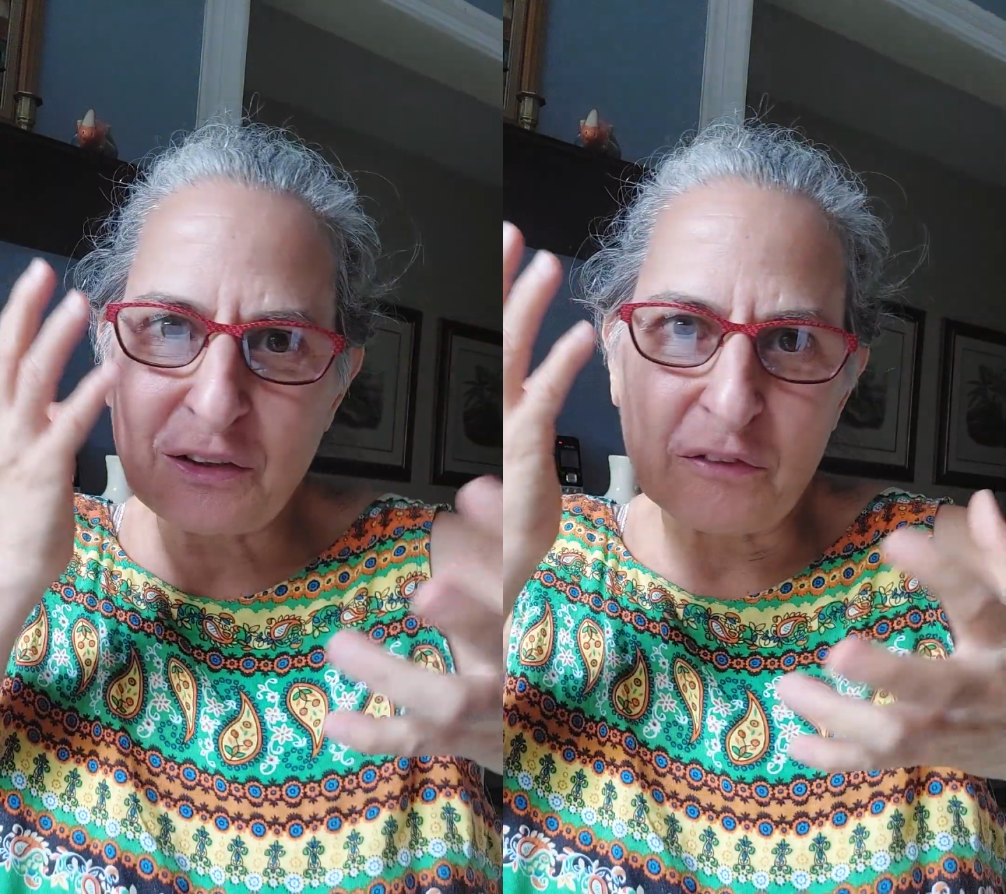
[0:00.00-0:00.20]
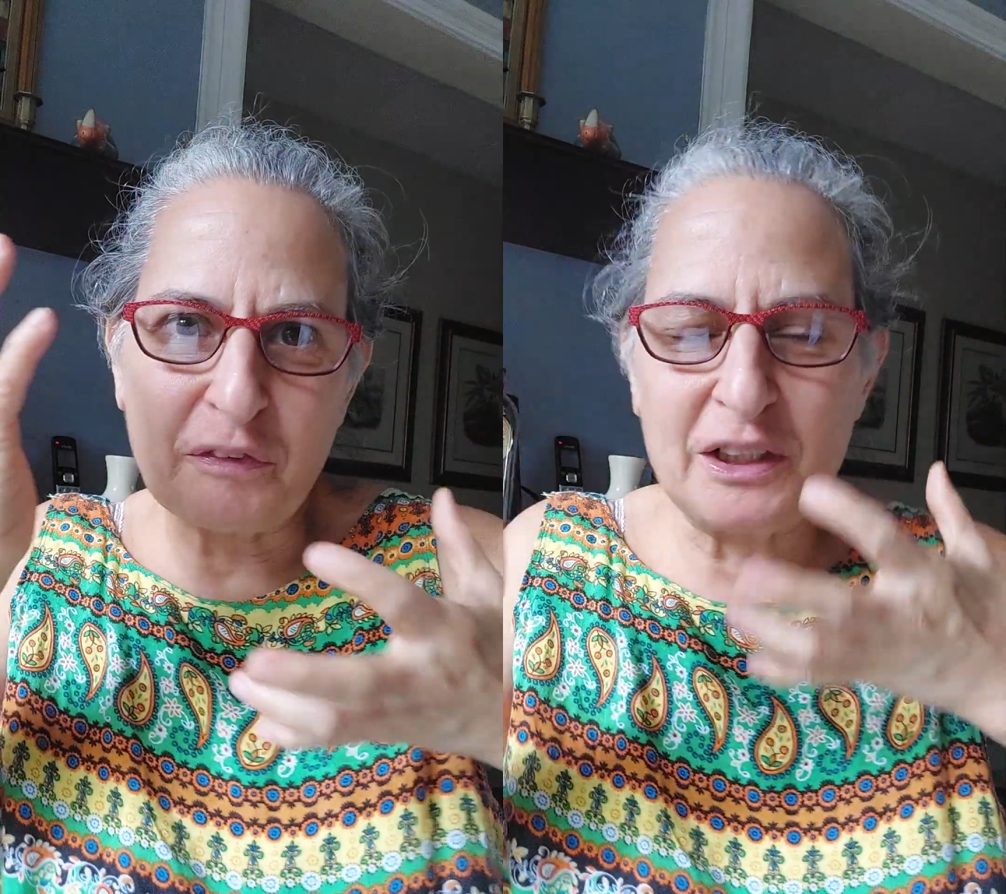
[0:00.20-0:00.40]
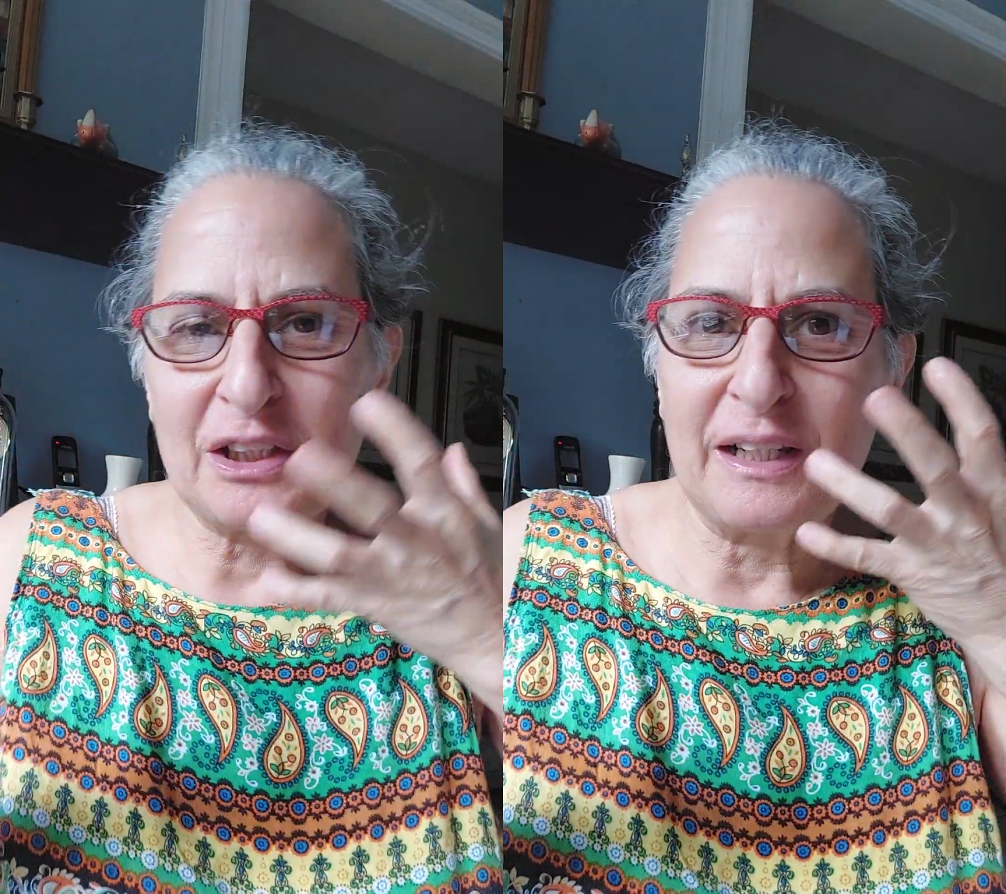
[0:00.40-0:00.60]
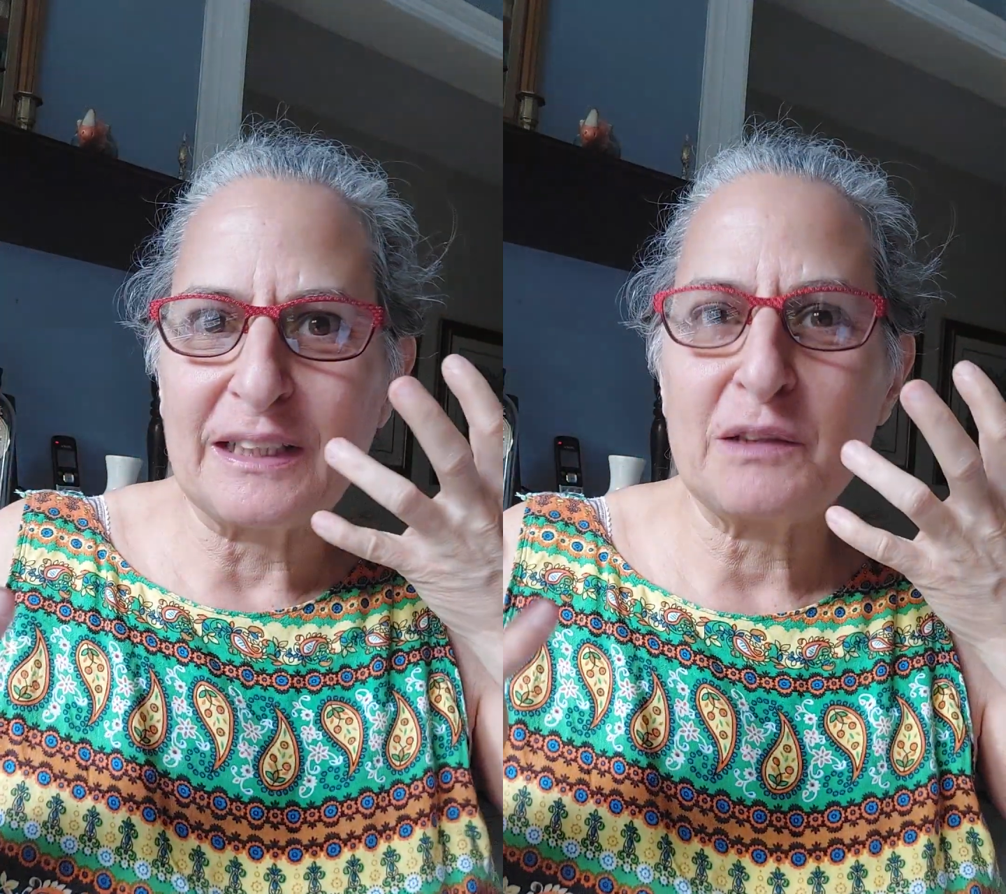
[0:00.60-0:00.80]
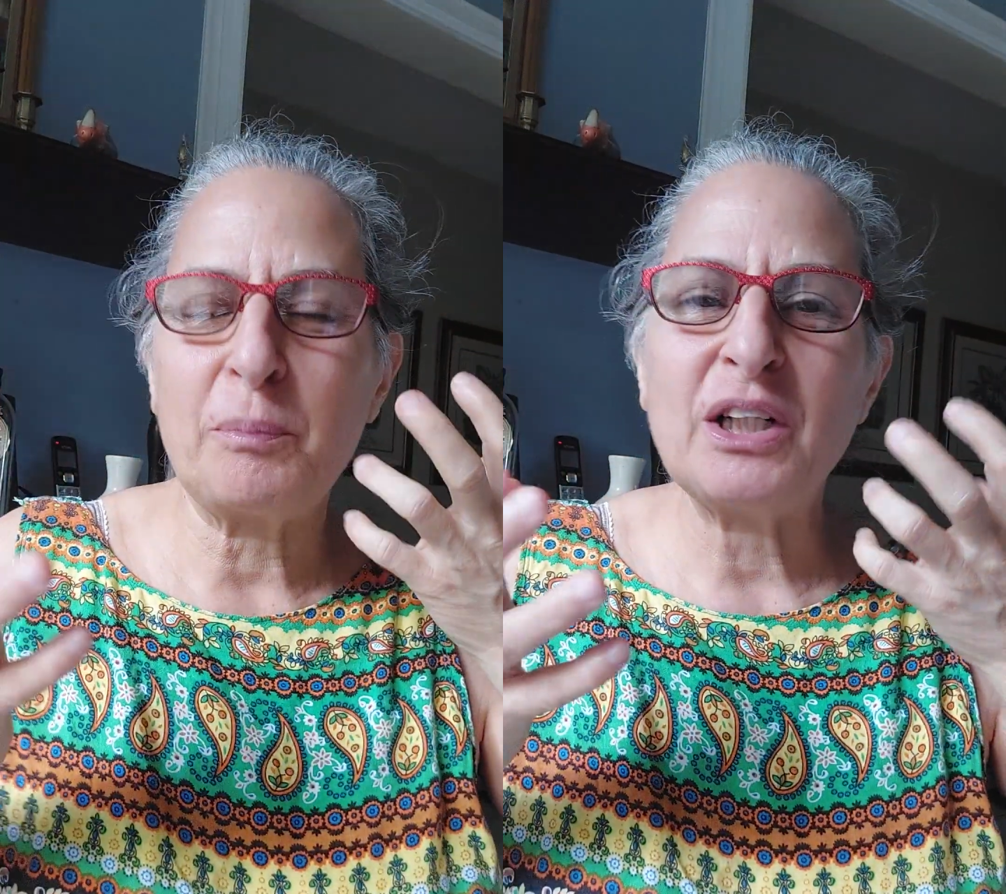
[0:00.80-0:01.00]
your facial
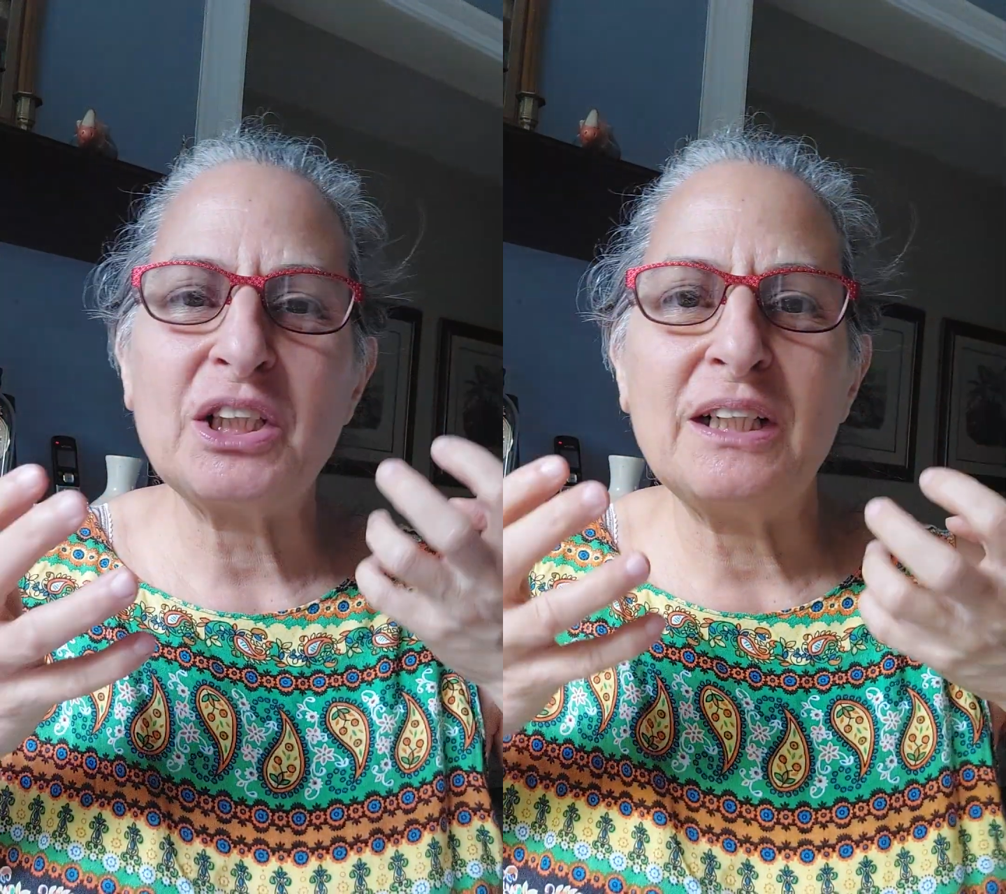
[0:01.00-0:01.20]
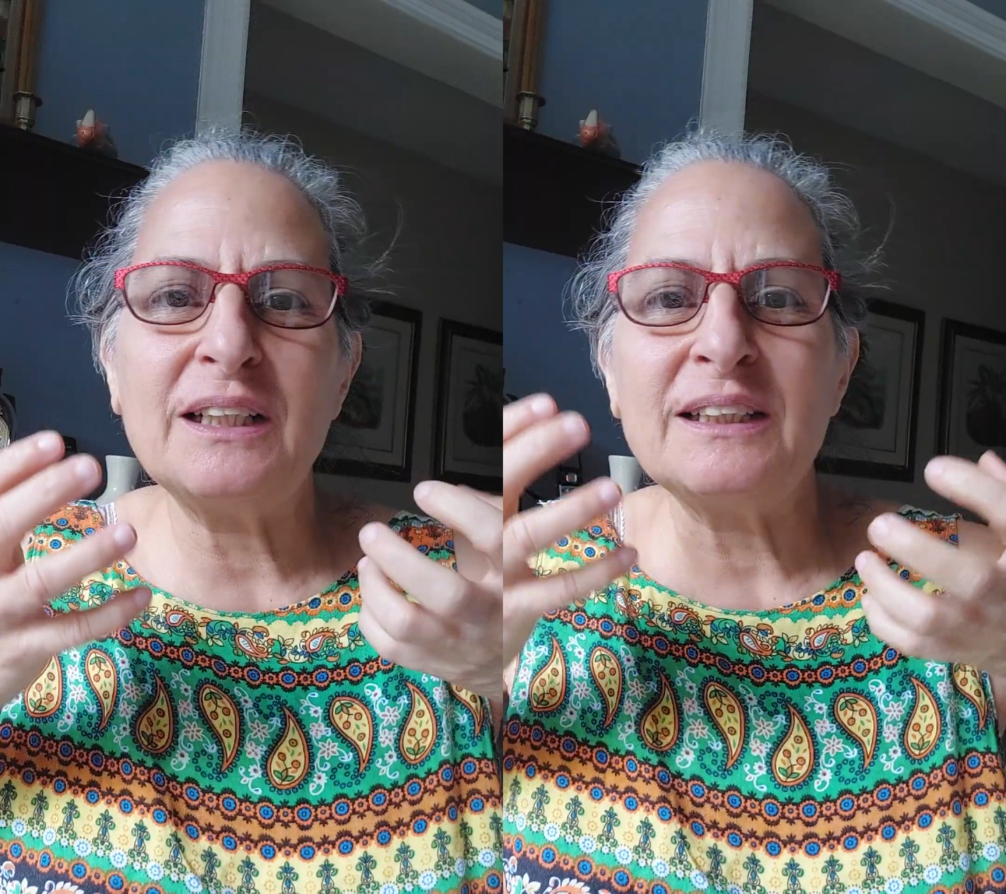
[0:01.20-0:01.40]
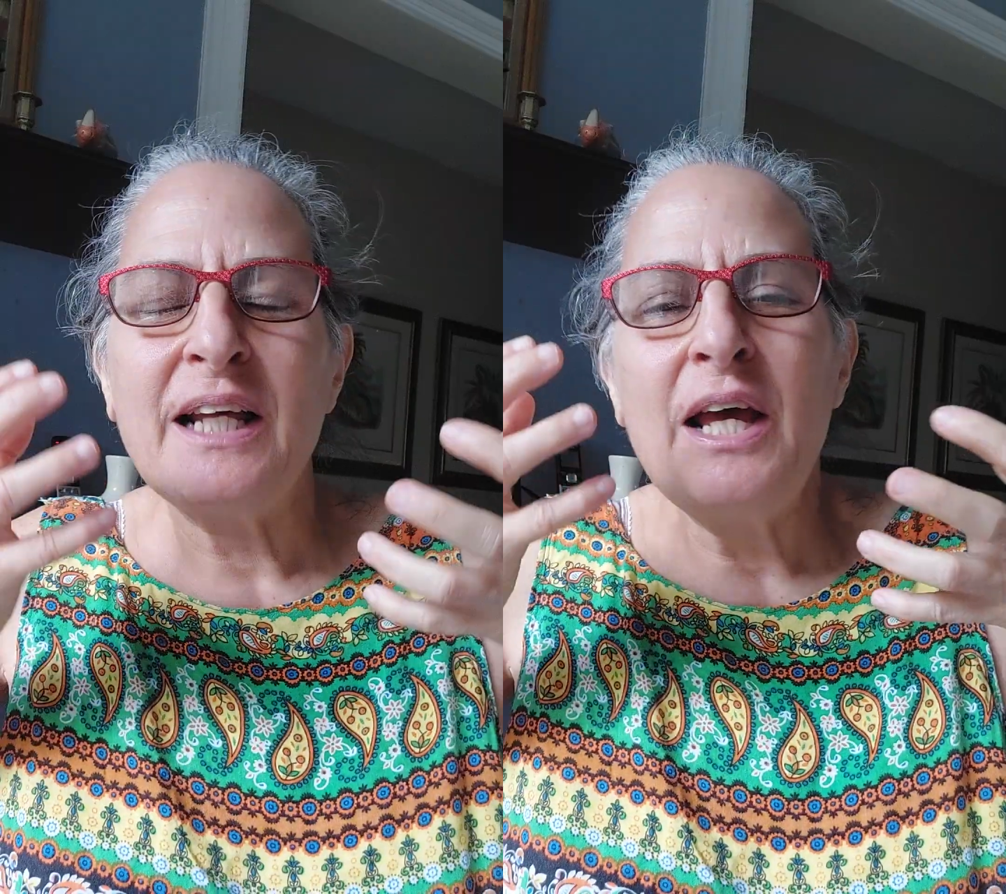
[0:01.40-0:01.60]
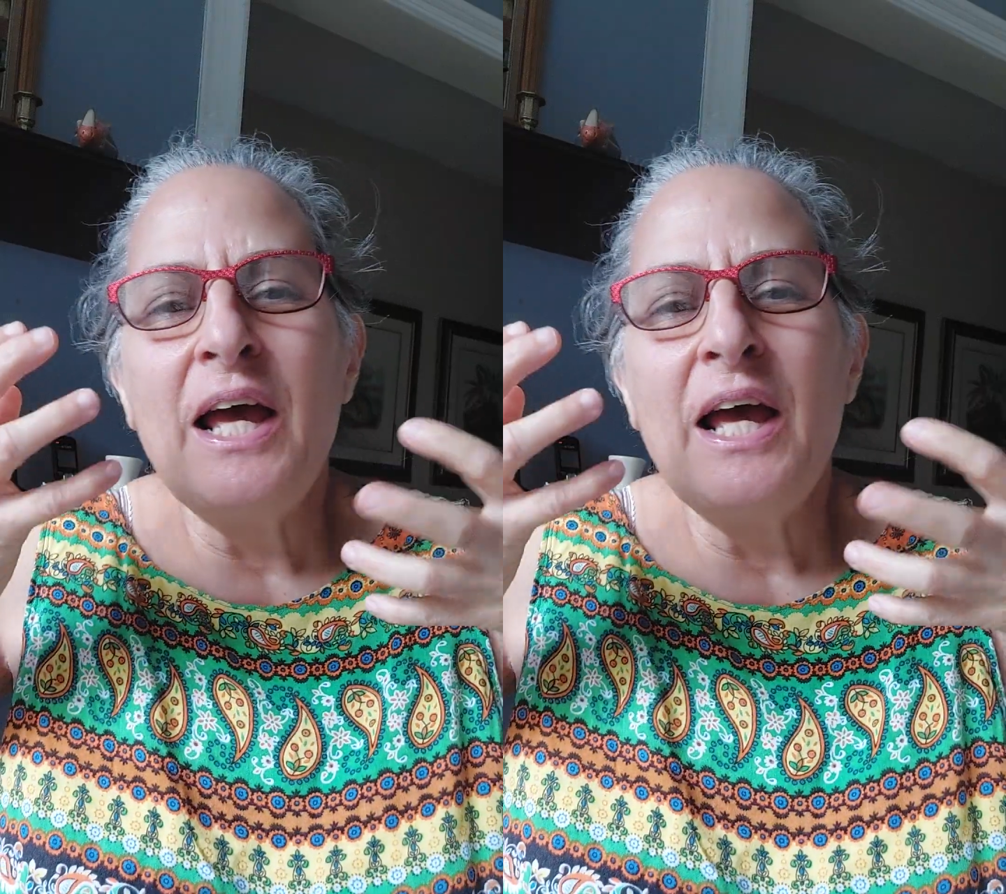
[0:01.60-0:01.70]
expression,